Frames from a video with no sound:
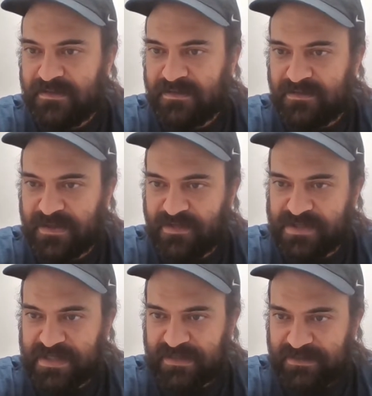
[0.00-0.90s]
Hold on one
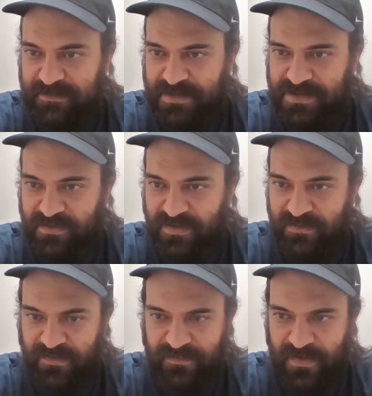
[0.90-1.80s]
second. Let me just do
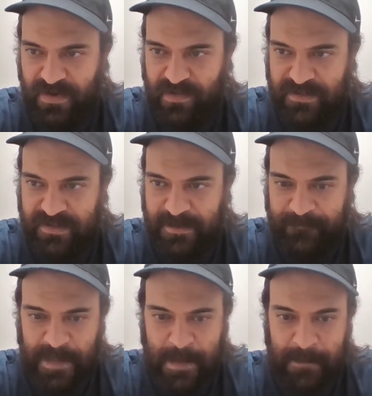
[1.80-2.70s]
a very quick thing.
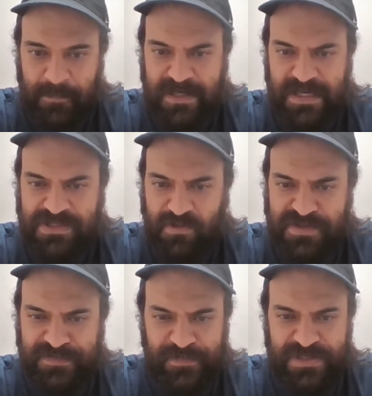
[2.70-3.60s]
Mondays are
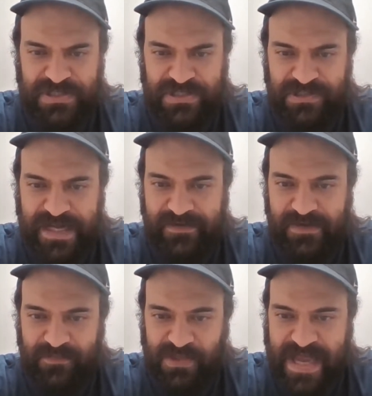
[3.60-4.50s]
always very chilled out
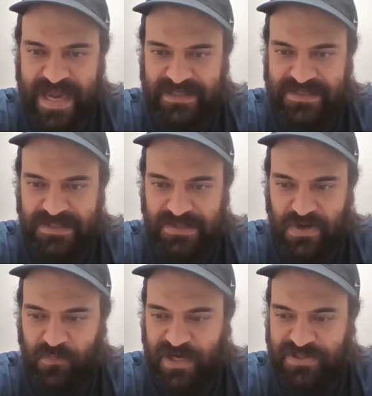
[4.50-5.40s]
and relaxed,
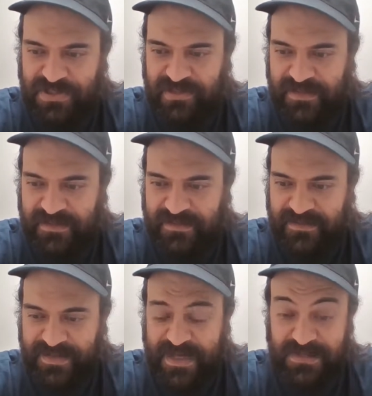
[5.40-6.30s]
no pressure.
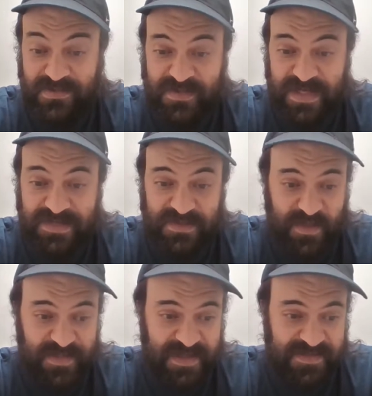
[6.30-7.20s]
Then Tuesdays is
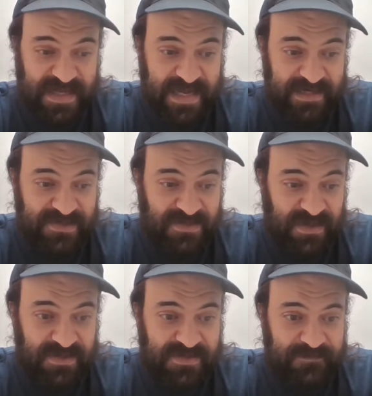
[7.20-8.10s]
when the insanity
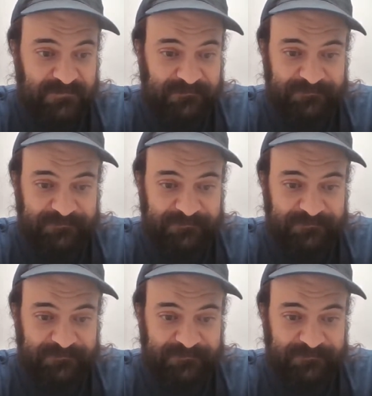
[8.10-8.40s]
starts.